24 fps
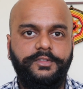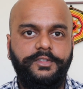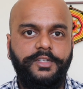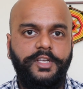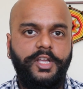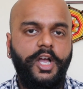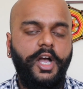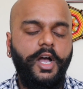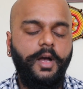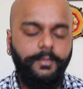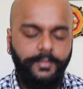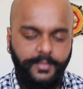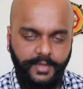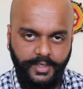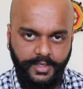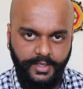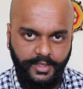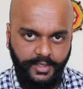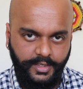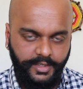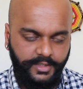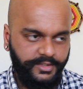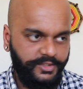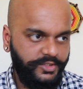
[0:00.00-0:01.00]
come
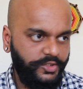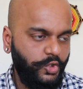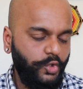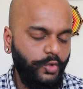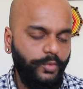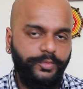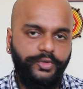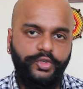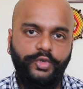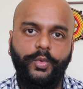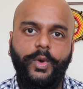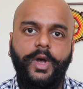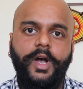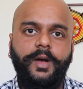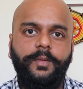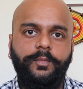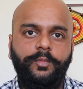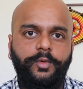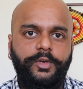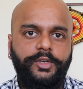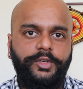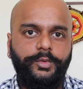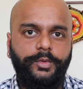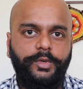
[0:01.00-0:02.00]
there and scooped you up
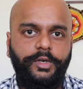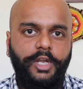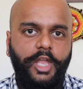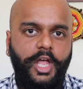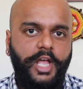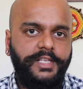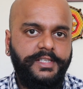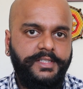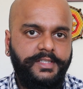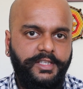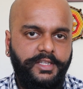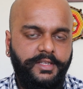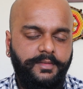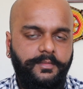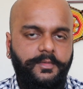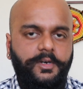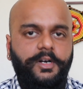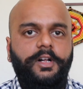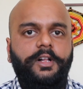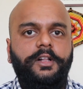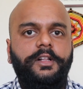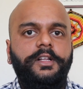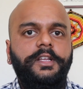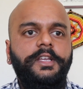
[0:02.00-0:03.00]
when you were lost in the
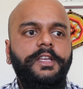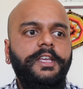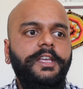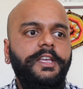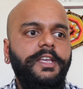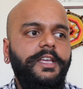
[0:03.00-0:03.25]
mall